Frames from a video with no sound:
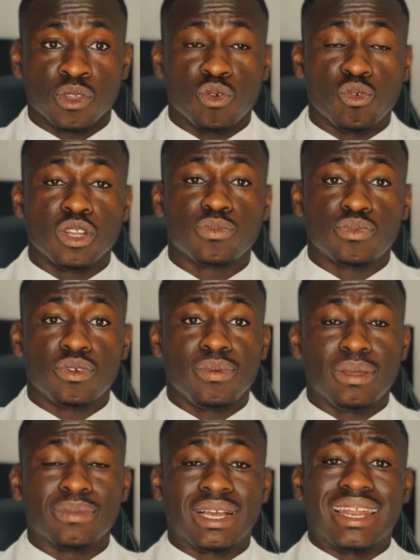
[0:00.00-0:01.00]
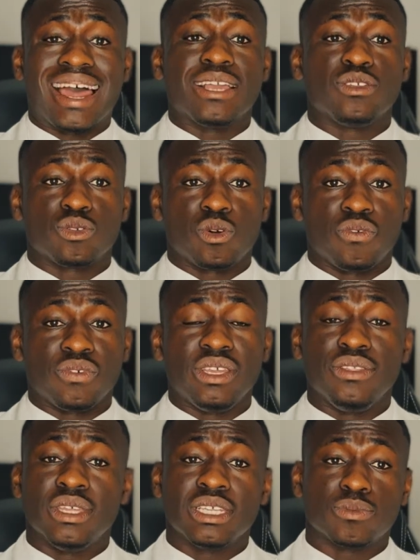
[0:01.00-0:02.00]
What problem can I solve?
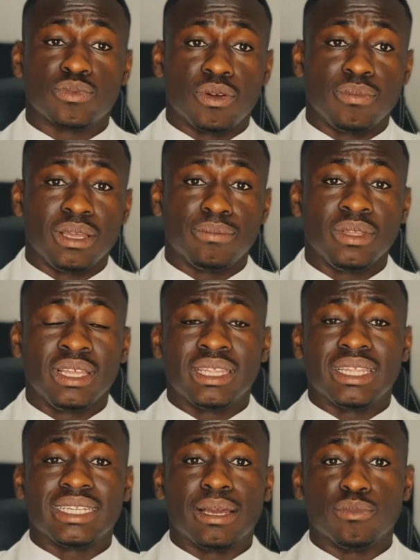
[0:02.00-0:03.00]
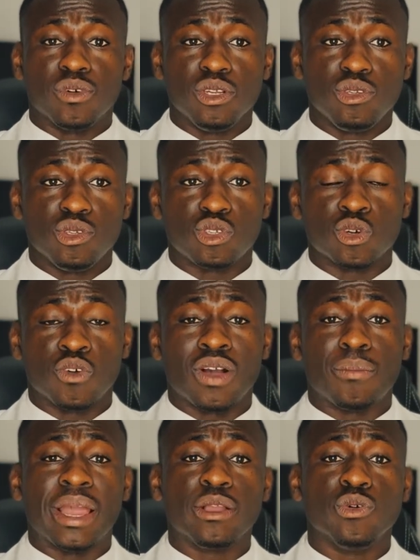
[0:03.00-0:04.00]
In this problem that I'm going to solve,
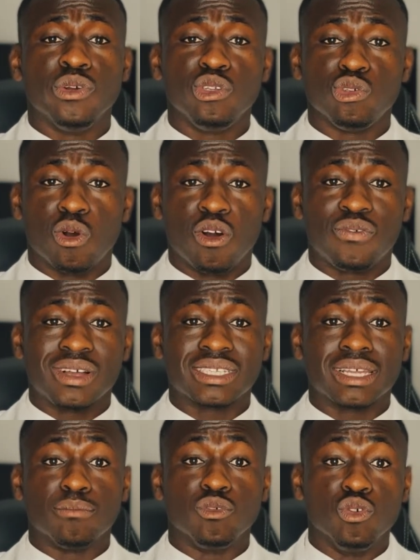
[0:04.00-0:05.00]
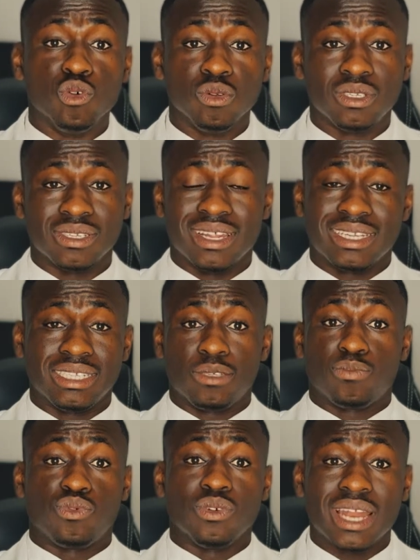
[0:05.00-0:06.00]
am I going to offer some goods, that is
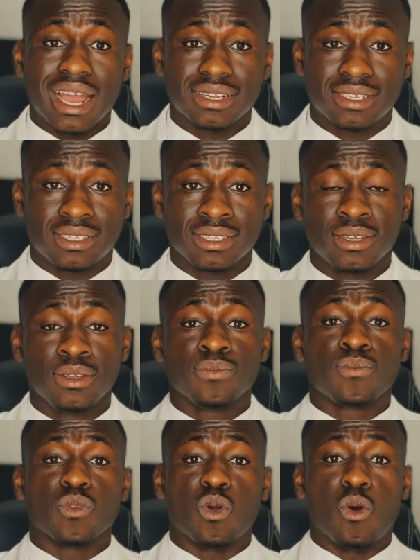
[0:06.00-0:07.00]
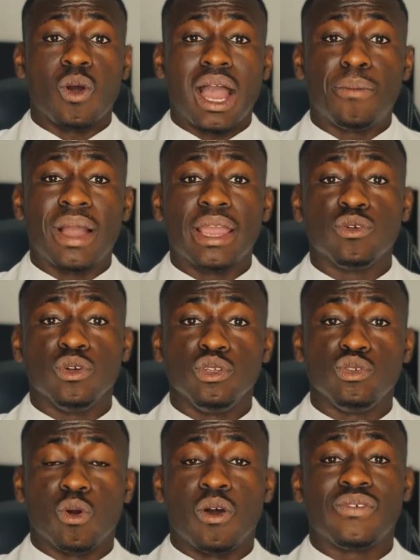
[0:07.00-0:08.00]
products, or am I going
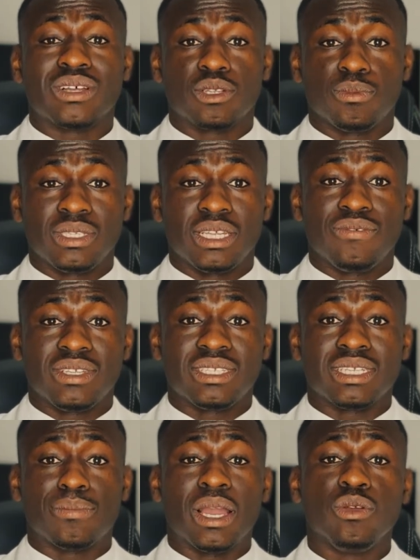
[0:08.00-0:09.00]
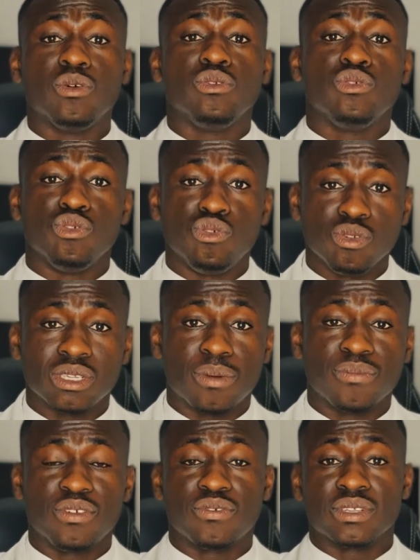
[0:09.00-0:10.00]
to offer some services? Am I going to do
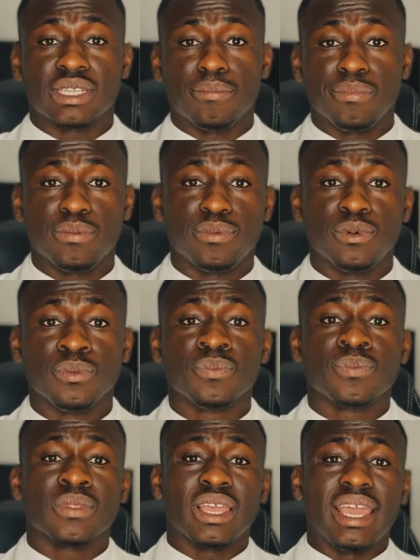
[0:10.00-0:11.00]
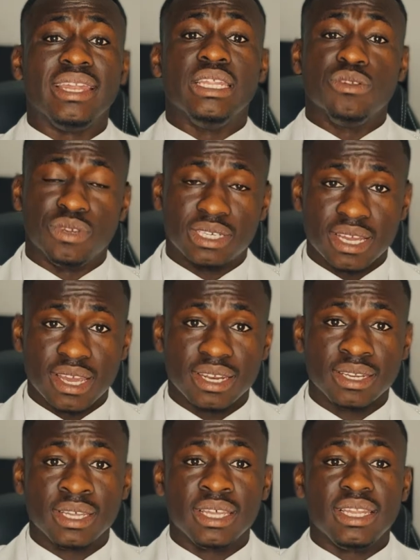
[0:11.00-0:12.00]
something for some people and in
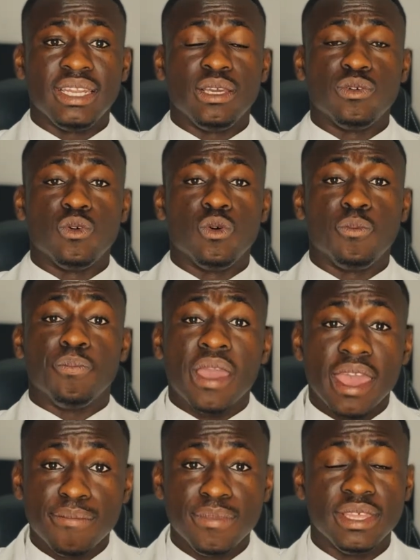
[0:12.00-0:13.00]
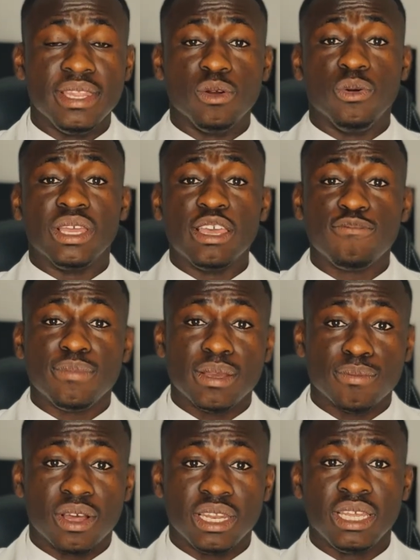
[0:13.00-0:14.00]
return they will pay me, they will give me
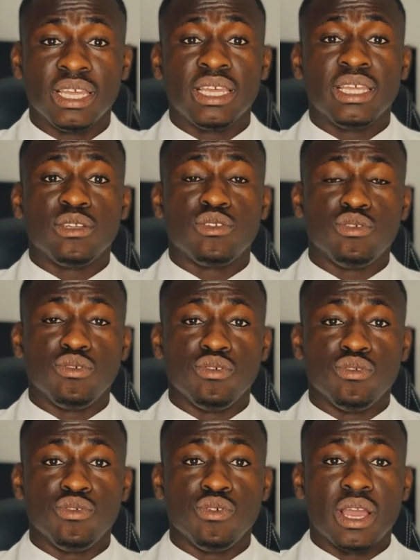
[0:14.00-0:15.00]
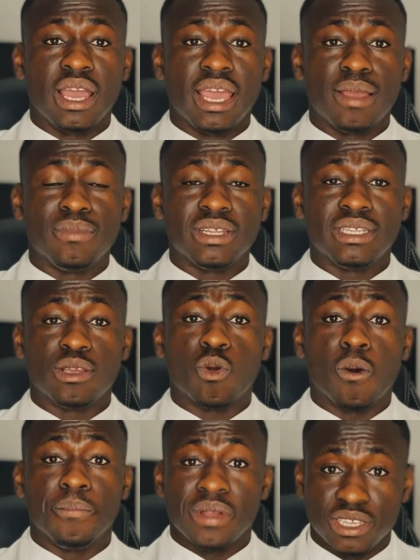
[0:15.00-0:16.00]
money to, let's say,
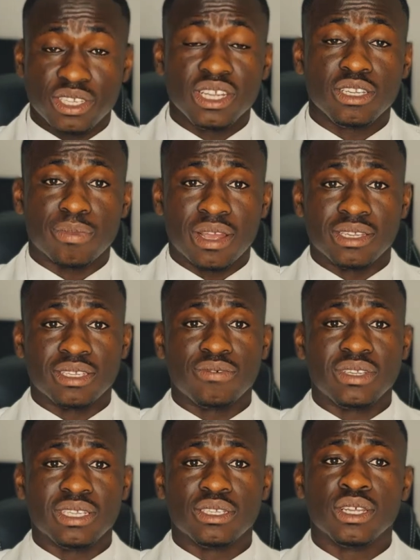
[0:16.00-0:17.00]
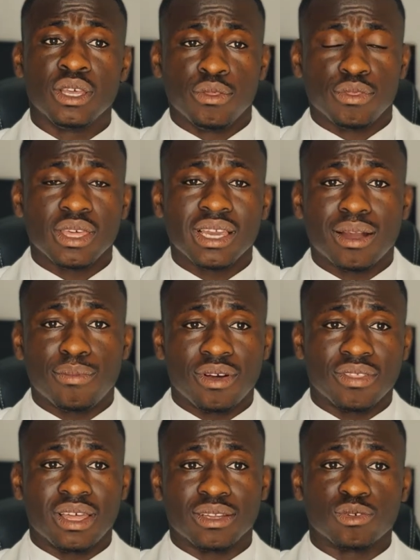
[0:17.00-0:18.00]
compensate my services? Think
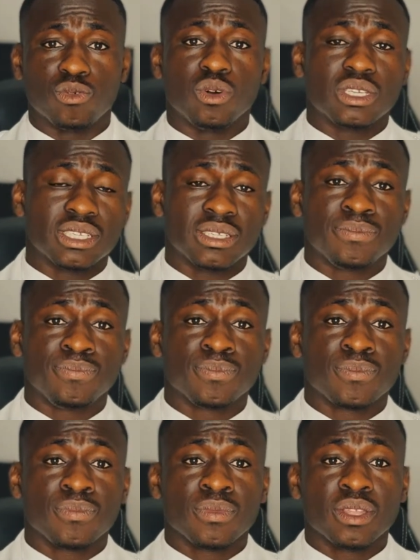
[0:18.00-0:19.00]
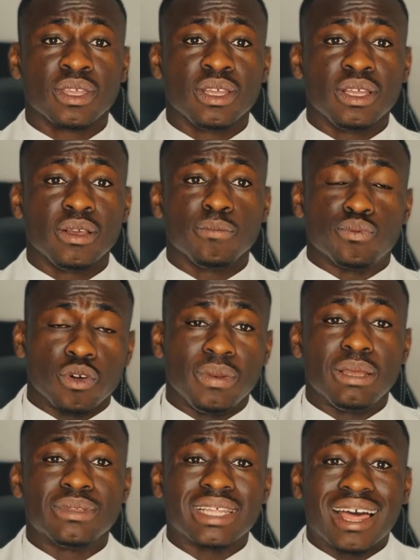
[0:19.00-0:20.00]
about that. What
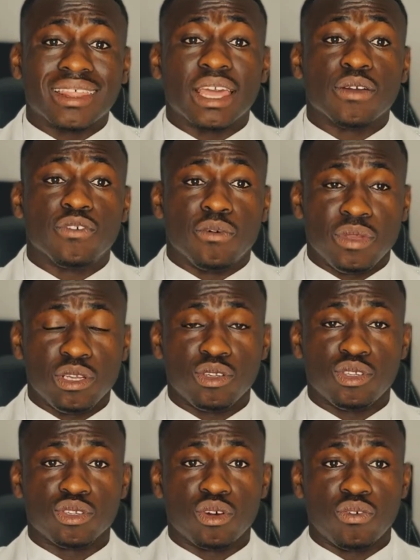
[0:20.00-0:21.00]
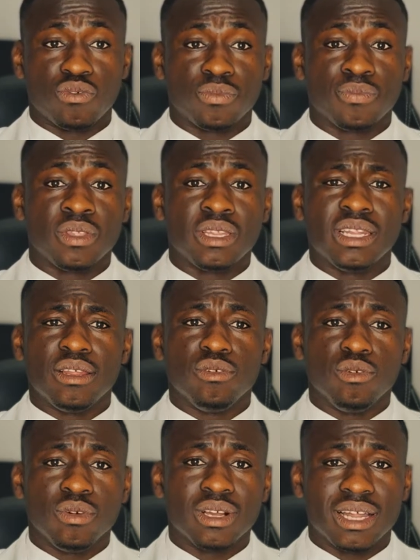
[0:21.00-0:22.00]
problems are there for me to solve? Then you
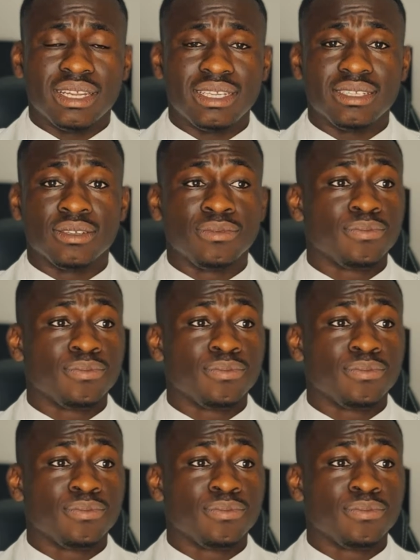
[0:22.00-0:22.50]
look at it.